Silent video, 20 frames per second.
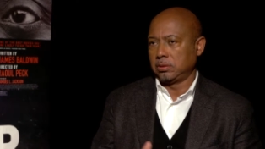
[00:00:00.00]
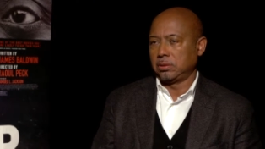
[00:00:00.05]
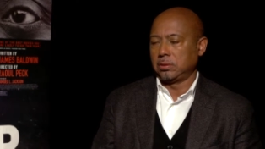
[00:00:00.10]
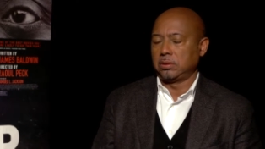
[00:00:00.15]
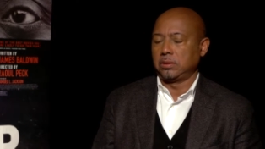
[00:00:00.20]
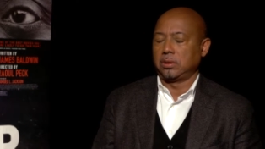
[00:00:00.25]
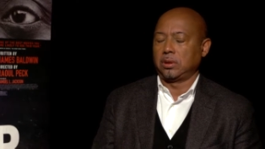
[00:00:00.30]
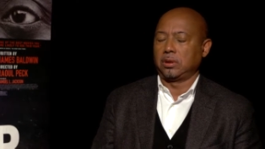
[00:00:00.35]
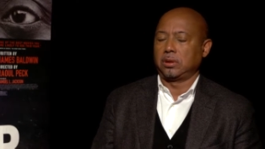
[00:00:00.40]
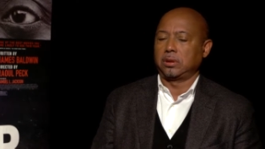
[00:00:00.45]

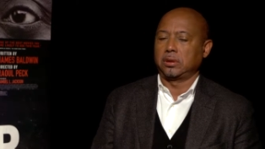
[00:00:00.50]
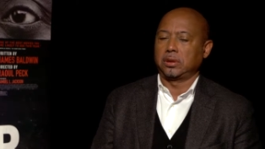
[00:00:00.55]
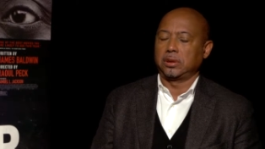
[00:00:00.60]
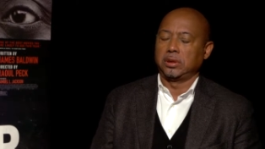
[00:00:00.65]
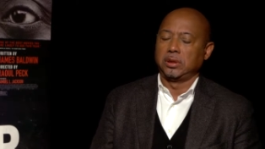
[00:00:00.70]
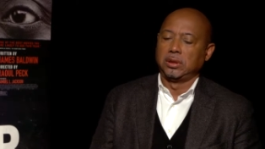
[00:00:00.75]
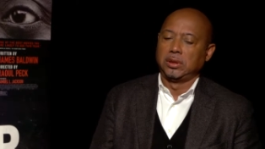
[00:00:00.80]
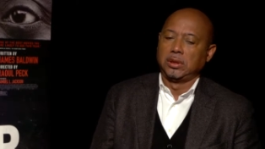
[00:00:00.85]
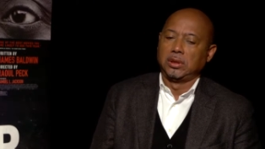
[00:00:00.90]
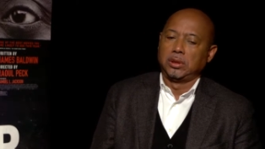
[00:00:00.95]

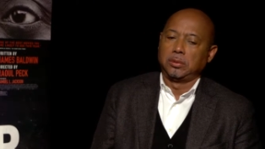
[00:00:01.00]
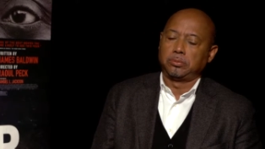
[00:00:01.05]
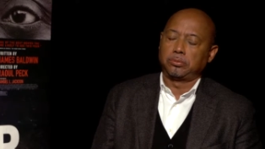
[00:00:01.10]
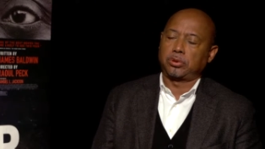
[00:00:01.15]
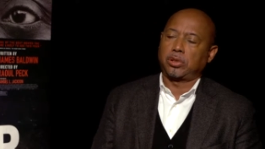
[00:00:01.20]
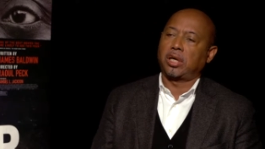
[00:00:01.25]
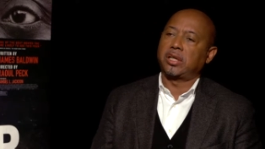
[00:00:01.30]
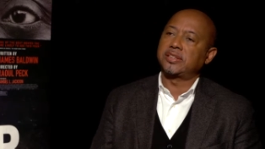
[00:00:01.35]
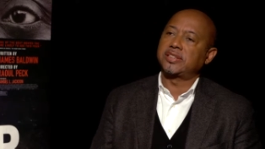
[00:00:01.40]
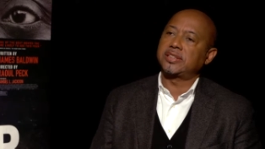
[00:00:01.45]
long
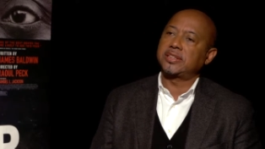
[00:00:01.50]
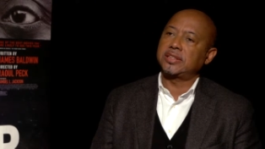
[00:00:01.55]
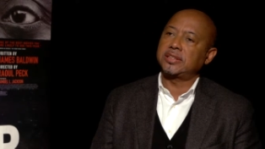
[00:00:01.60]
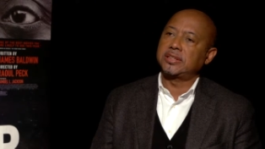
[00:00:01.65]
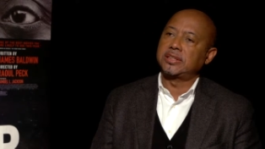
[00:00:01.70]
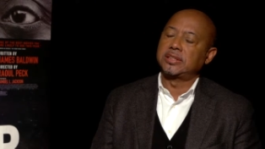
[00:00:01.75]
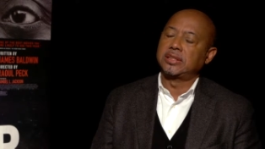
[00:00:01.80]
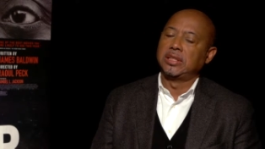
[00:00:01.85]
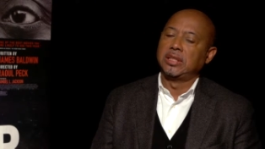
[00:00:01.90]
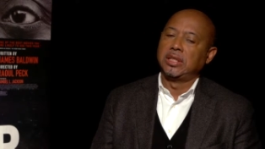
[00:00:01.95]

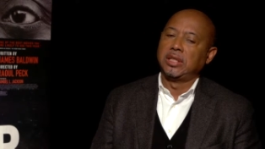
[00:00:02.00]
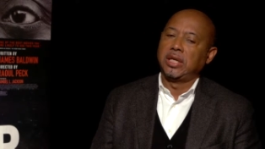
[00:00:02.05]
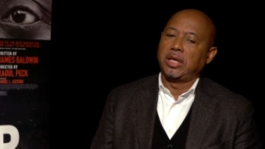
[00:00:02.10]
process